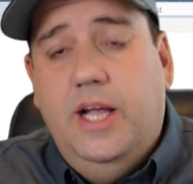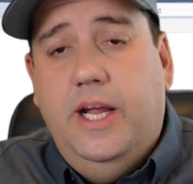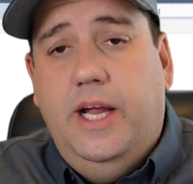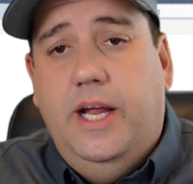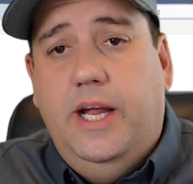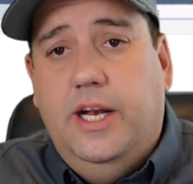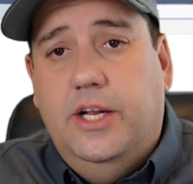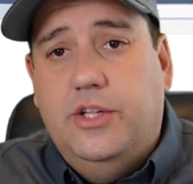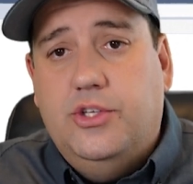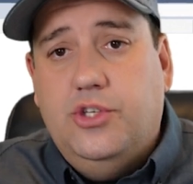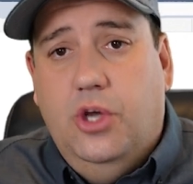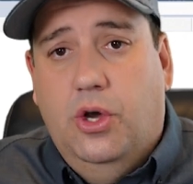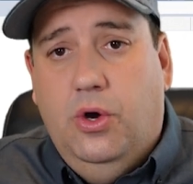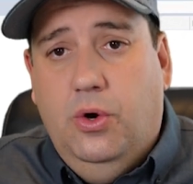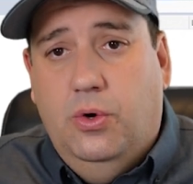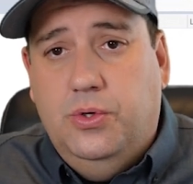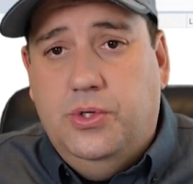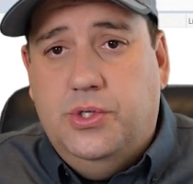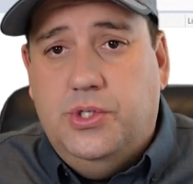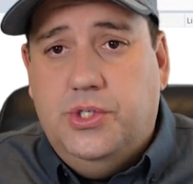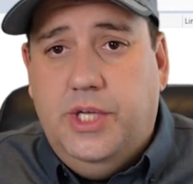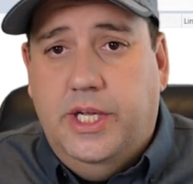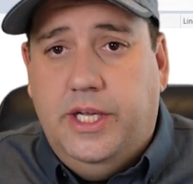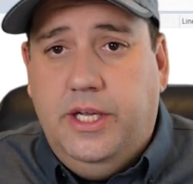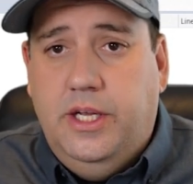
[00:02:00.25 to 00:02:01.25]
in its own
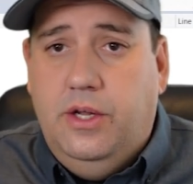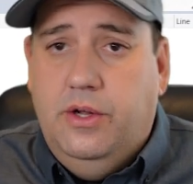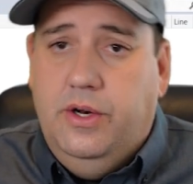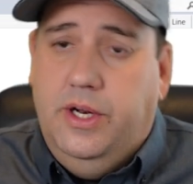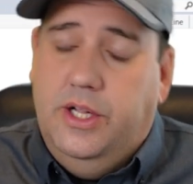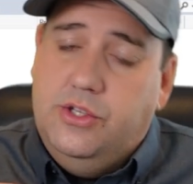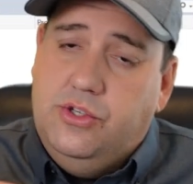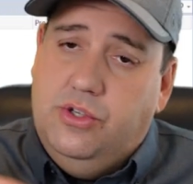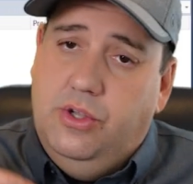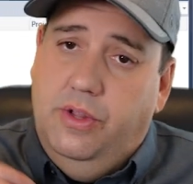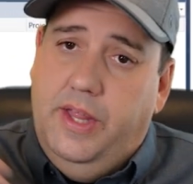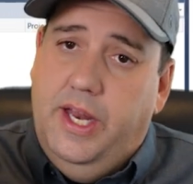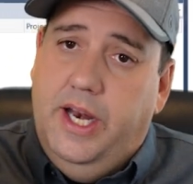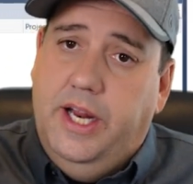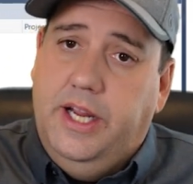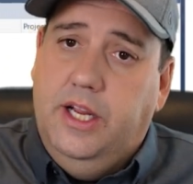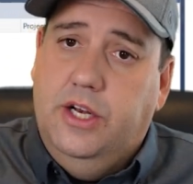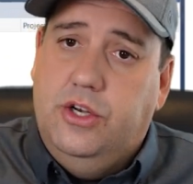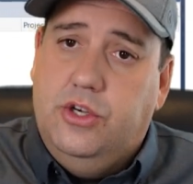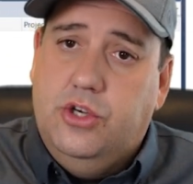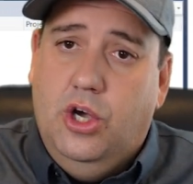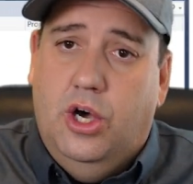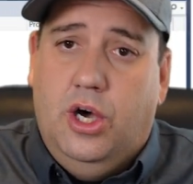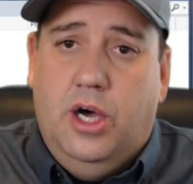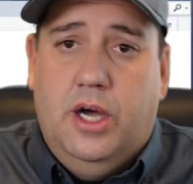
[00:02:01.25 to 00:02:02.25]
sync unit so that I
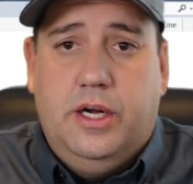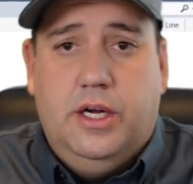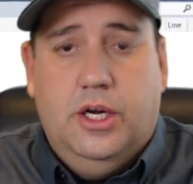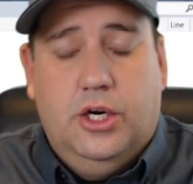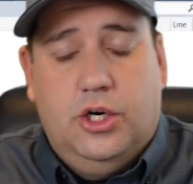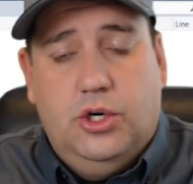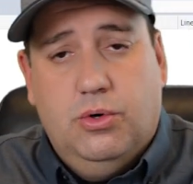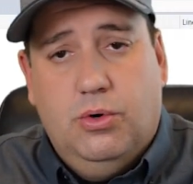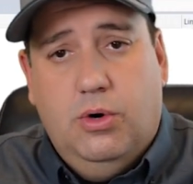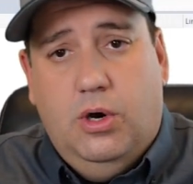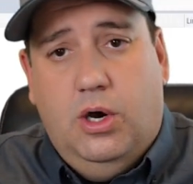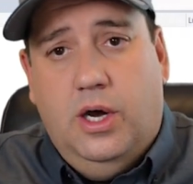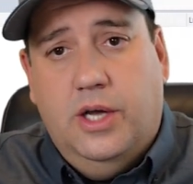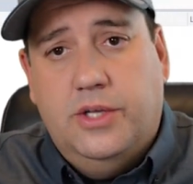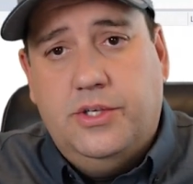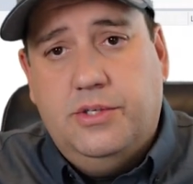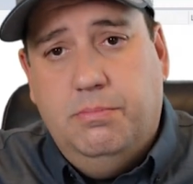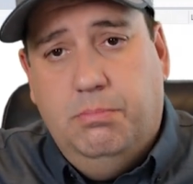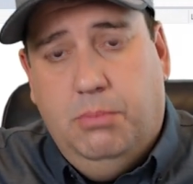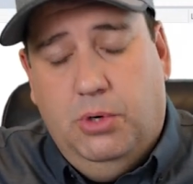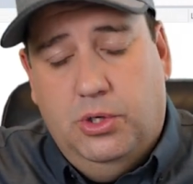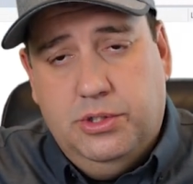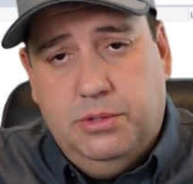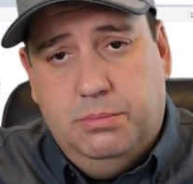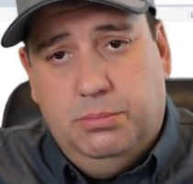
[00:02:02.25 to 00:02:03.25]
can talk across
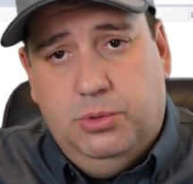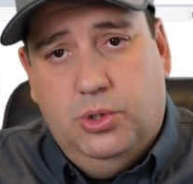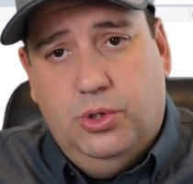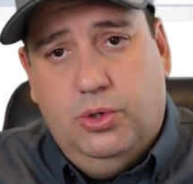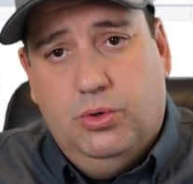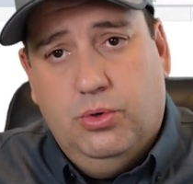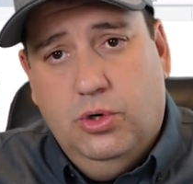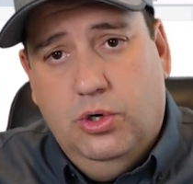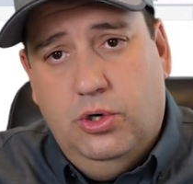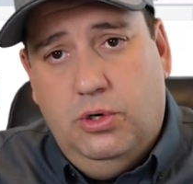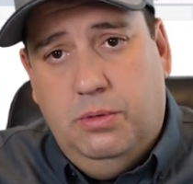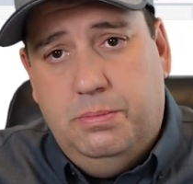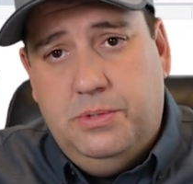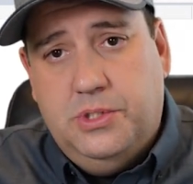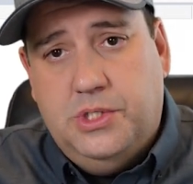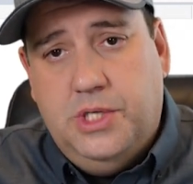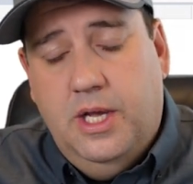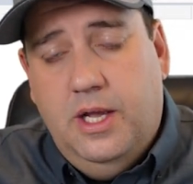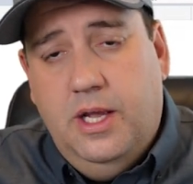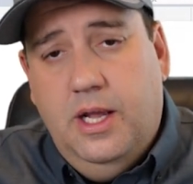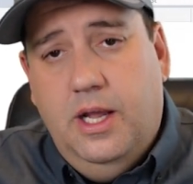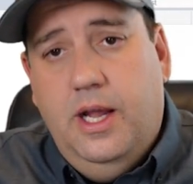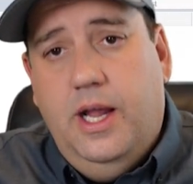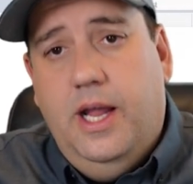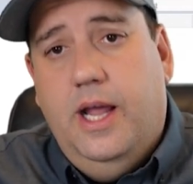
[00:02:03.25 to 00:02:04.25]
multiple groups
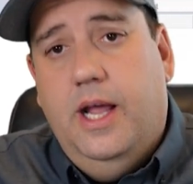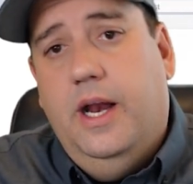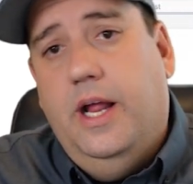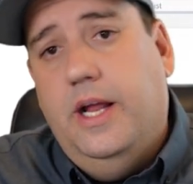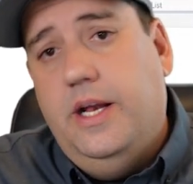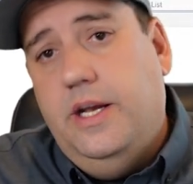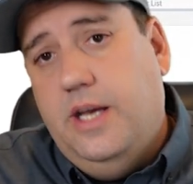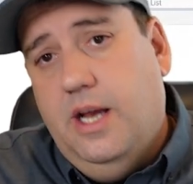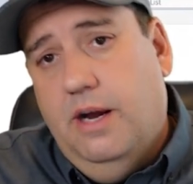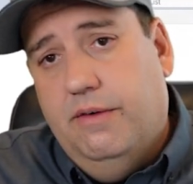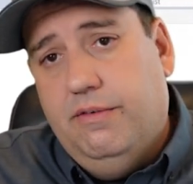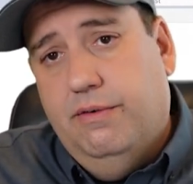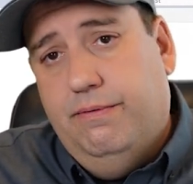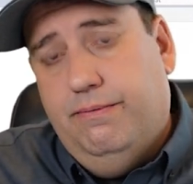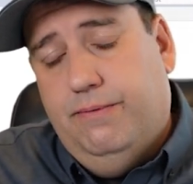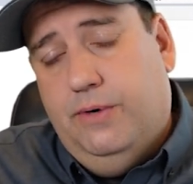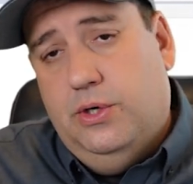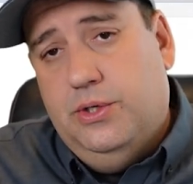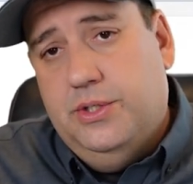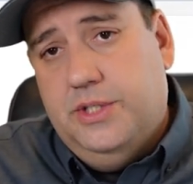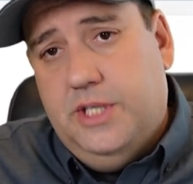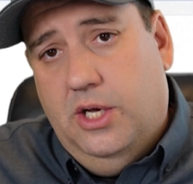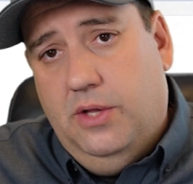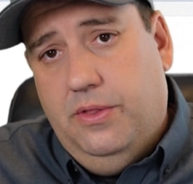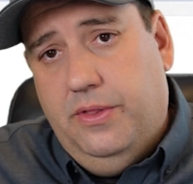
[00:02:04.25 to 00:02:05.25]
and I never
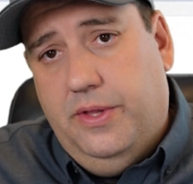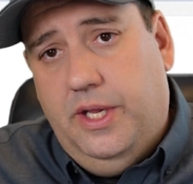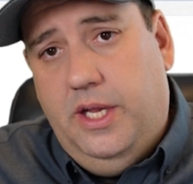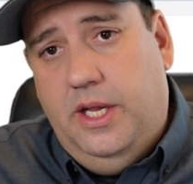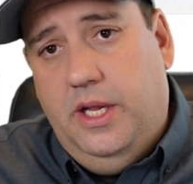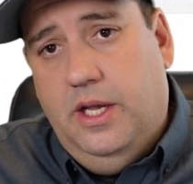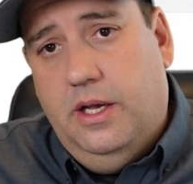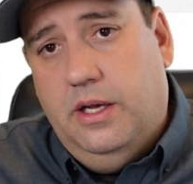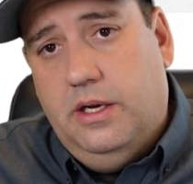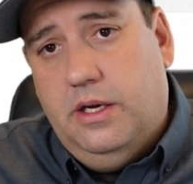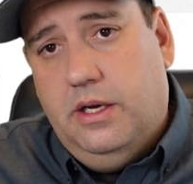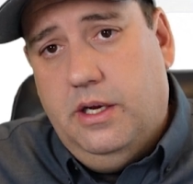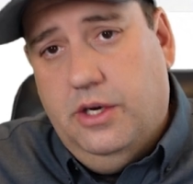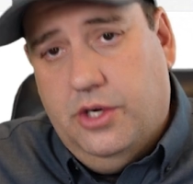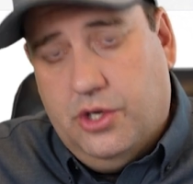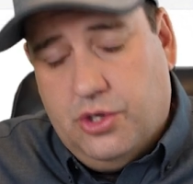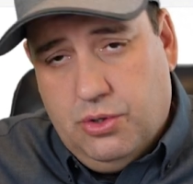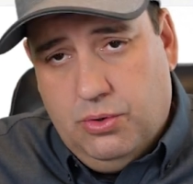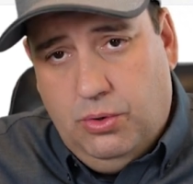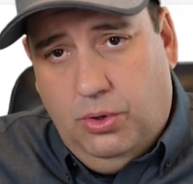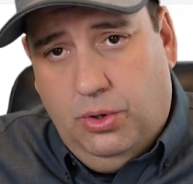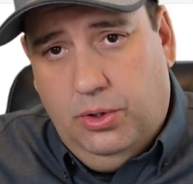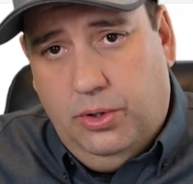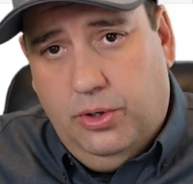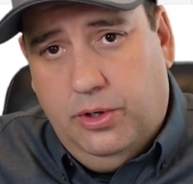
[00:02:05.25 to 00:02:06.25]
fault out the
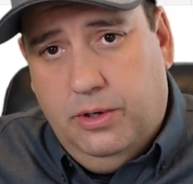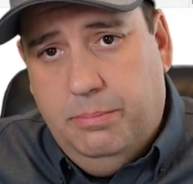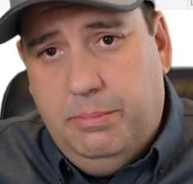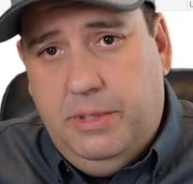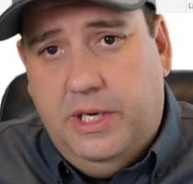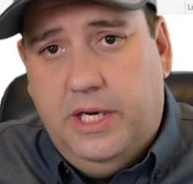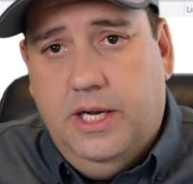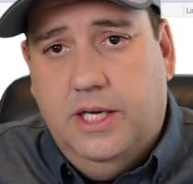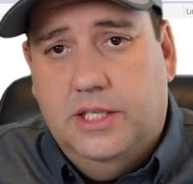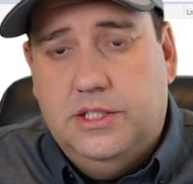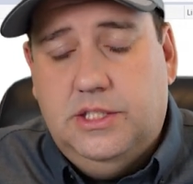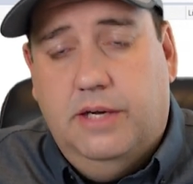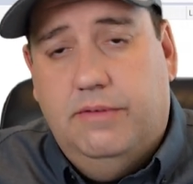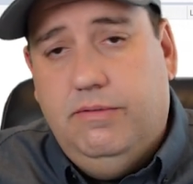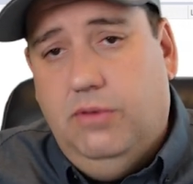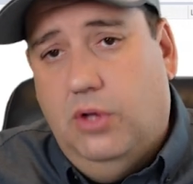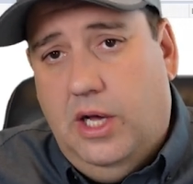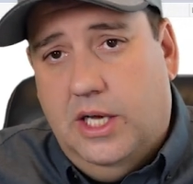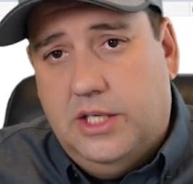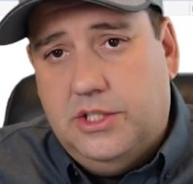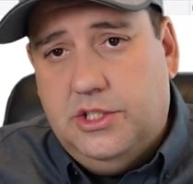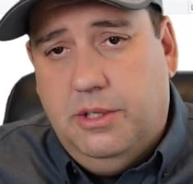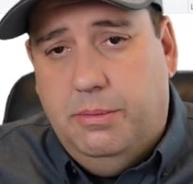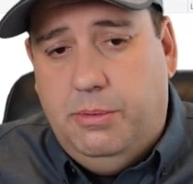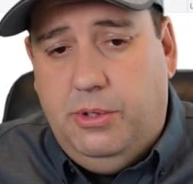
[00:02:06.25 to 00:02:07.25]
controller because I've
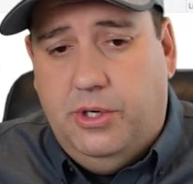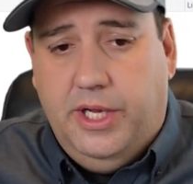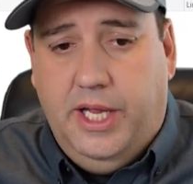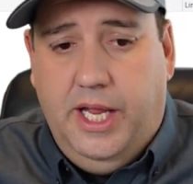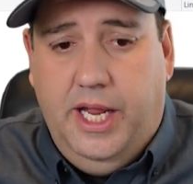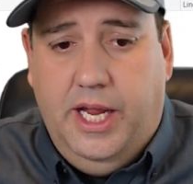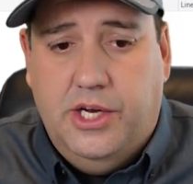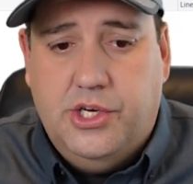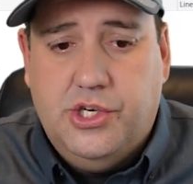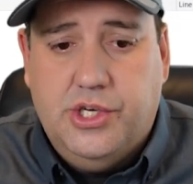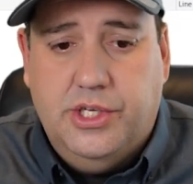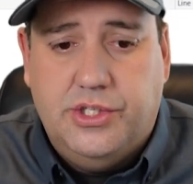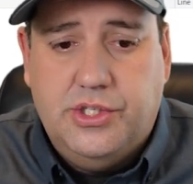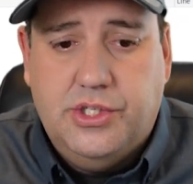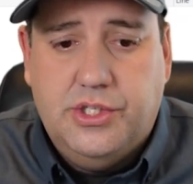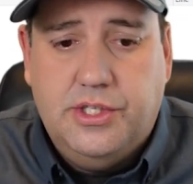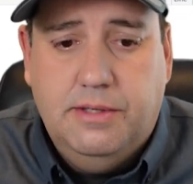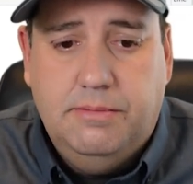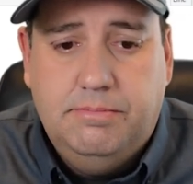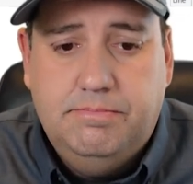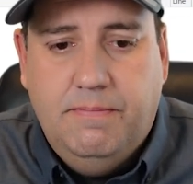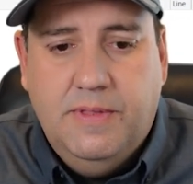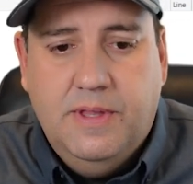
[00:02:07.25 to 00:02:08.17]
lost communications.